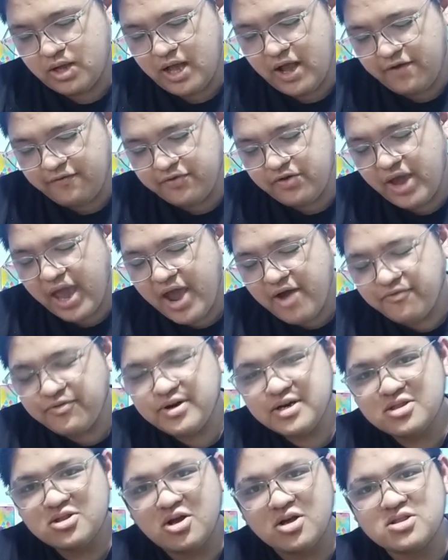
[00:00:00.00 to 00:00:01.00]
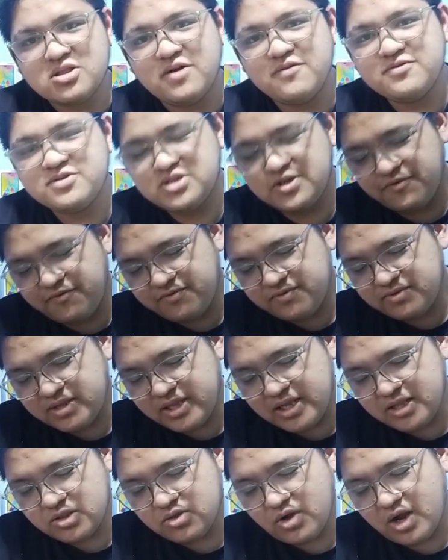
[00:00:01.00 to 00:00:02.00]
Have you ever thought of
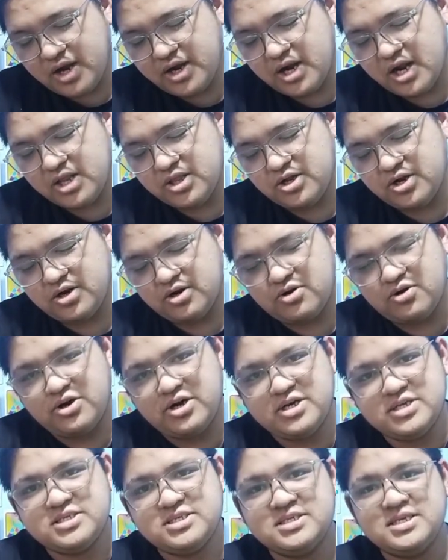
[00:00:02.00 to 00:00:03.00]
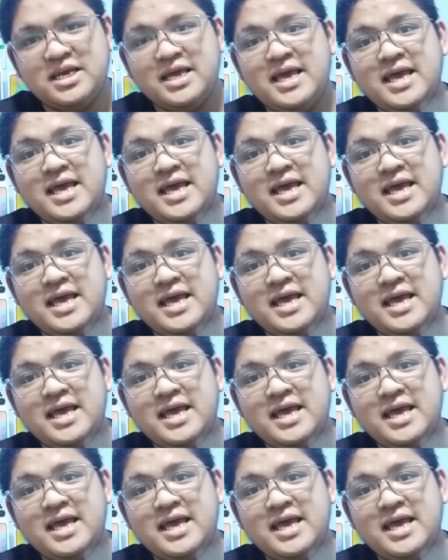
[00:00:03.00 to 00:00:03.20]
shifting to another course?